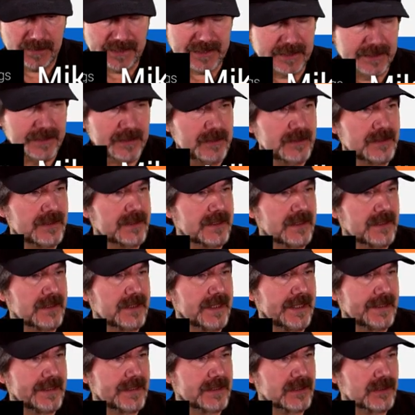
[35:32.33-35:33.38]
used in
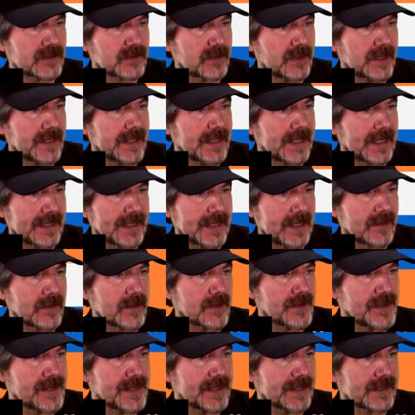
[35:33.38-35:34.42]
dentistry and other
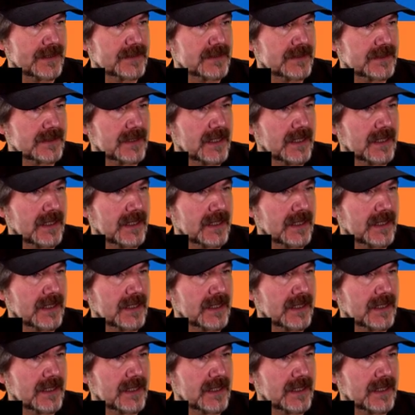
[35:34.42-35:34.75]
things.